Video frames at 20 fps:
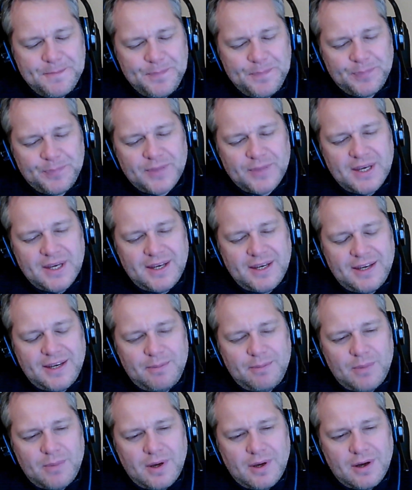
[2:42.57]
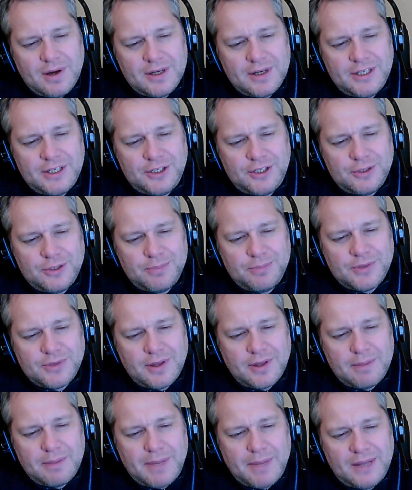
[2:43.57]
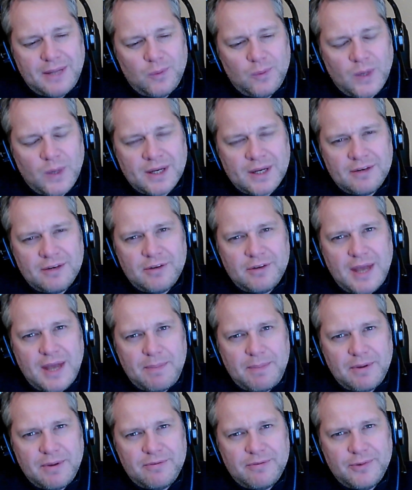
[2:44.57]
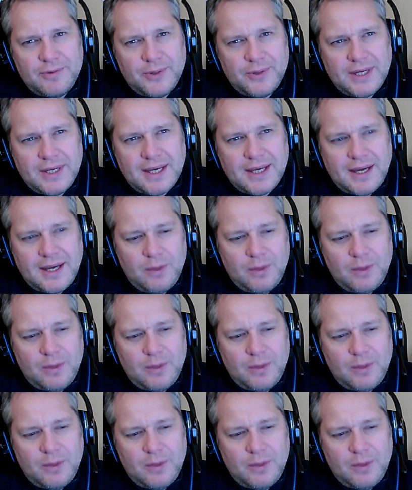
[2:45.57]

I jumped on the bandwagon at Epic 40k,